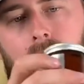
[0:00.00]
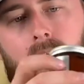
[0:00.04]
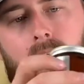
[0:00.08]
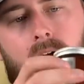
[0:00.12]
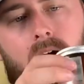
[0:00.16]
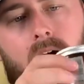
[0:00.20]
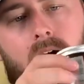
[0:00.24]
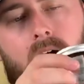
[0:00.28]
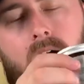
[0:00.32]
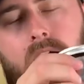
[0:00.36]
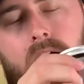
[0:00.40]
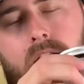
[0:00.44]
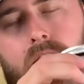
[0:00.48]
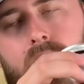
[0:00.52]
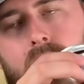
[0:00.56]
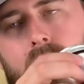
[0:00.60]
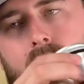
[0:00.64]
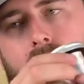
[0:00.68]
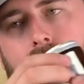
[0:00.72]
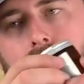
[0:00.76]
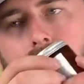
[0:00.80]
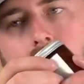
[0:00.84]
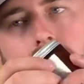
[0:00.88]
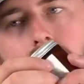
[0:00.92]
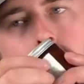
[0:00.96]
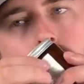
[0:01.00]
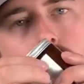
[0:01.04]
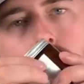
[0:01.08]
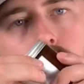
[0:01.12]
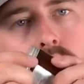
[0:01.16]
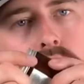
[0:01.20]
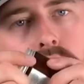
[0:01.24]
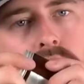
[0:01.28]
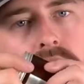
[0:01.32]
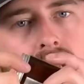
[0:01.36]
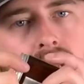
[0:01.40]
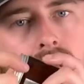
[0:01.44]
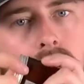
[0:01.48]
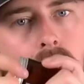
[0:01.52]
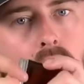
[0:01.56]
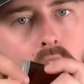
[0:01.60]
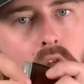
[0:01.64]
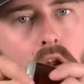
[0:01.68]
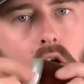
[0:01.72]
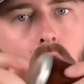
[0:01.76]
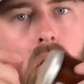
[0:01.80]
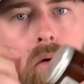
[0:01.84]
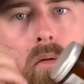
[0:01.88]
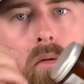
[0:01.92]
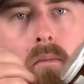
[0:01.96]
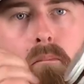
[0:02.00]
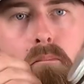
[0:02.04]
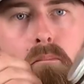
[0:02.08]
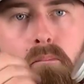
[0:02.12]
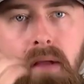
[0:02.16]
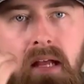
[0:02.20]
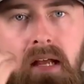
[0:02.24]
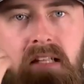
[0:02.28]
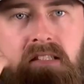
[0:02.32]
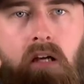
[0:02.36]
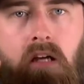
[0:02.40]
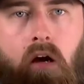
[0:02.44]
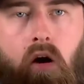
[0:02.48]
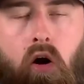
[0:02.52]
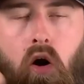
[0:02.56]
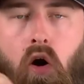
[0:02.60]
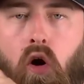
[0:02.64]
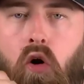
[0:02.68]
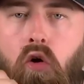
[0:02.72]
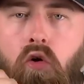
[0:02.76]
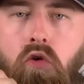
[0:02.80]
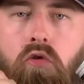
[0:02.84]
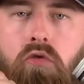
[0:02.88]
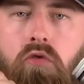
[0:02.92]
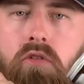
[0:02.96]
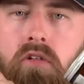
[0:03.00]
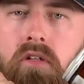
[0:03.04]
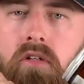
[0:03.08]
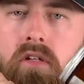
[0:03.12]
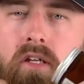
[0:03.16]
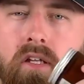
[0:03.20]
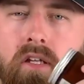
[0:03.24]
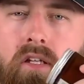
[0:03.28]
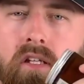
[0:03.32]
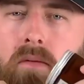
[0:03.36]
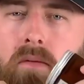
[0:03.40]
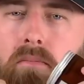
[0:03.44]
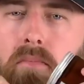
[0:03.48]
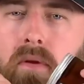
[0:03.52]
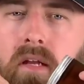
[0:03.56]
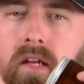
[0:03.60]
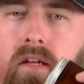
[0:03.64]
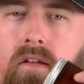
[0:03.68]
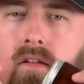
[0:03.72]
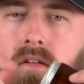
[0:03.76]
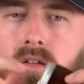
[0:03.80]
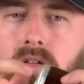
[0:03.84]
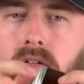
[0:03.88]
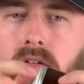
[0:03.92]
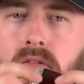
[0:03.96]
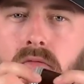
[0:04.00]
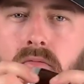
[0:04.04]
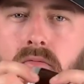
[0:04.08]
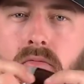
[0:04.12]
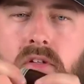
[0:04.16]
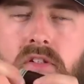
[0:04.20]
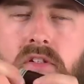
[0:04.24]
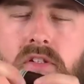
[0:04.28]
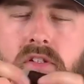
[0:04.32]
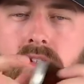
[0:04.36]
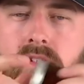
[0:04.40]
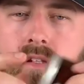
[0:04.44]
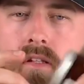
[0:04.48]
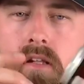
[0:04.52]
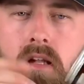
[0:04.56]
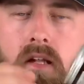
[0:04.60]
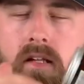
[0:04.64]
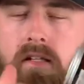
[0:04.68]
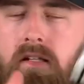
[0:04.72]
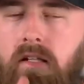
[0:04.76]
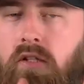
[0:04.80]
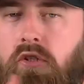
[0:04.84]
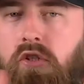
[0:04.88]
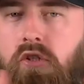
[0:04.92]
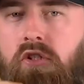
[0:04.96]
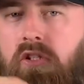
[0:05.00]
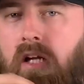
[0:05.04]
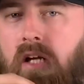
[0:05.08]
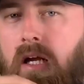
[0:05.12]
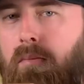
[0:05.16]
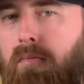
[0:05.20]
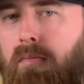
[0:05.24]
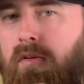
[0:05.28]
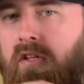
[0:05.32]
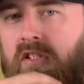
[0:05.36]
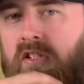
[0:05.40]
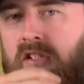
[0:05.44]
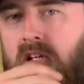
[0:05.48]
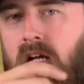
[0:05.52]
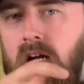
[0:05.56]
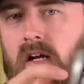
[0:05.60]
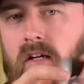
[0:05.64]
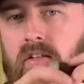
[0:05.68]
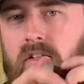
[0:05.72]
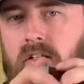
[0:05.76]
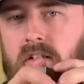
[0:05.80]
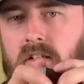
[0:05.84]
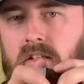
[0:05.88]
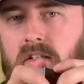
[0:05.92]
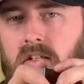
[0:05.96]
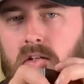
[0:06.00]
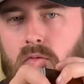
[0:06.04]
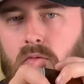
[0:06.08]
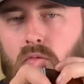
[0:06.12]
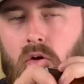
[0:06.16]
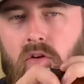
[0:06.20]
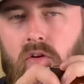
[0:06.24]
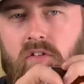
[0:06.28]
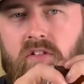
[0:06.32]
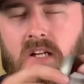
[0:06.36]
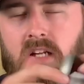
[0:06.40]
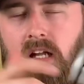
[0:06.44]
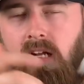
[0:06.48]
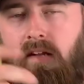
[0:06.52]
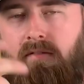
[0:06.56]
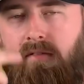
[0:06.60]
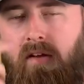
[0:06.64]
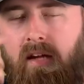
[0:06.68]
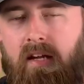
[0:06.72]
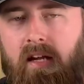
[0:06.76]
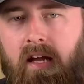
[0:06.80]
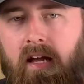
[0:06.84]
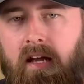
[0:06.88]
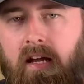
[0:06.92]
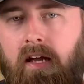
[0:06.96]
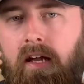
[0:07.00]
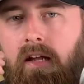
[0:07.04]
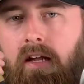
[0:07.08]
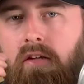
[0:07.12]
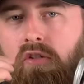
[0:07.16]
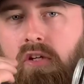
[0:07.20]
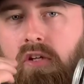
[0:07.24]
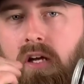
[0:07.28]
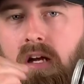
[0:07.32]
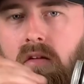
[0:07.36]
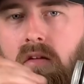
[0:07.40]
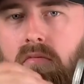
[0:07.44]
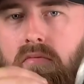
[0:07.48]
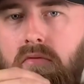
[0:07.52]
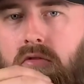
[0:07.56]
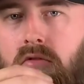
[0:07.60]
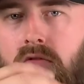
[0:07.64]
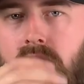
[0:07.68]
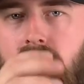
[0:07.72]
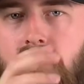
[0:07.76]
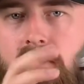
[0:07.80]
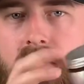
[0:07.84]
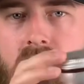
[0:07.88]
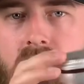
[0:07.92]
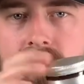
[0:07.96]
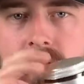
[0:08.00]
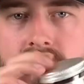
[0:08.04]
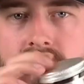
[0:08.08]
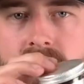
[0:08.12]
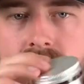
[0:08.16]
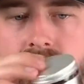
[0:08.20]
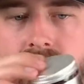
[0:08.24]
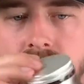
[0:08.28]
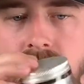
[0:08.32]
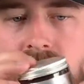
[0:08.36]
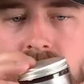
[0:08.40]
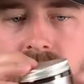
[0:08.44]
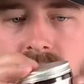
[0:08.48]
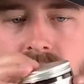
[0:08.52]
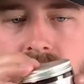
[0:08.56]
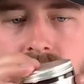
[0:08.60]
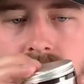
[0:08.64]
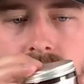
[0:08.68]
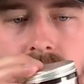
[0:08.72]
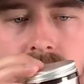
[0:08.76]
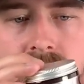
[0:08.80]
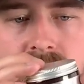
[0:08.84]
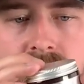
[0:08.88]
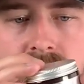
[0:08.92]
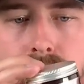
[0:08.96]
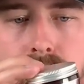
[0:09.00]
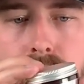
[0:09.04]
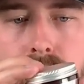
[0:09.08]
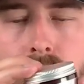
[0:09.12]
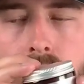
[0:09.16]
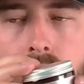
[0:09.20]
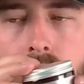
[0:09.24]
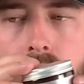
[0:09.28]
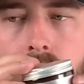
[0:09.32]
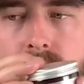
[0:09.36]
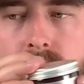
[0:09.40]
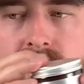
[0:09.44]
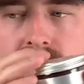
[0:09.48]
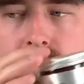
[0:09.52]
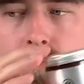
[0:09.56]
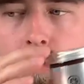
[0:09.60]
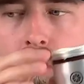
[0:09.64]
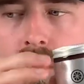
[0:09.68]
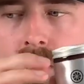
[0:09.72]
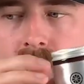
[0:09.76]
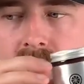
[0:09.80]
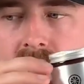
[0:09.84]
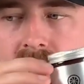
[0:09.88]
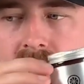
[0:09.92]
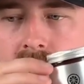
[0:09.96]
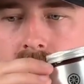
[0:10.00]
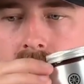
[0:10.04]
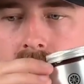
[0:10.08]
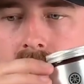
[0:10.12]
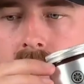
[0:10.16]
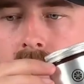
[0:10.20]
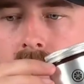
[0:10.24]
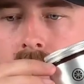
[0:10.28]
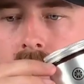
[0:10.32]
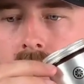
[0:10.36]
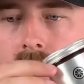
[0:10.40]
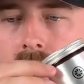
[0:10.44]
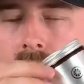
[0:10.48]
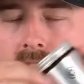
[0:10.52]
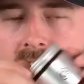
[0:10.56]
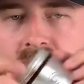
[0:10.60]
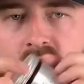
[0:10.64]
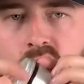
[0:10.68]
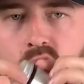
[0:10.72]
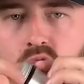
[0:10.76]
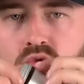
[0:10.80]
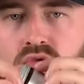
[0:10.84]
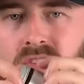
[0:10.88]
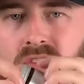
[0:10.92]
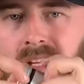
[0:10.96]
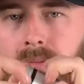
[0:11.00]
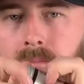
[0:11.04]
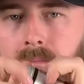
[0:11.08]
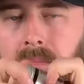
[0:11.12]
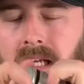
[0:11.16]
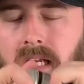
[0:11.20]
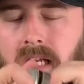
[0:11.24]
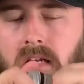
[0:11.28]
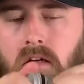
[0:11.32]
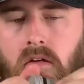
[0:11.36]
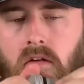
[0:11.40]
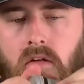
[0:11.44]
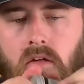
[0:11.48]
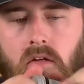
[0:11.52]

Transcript: and you're going to get a lot better hold in your beard, which, like, the shape you want kind of like hair gel, but it's a balm. It's more of like a creamy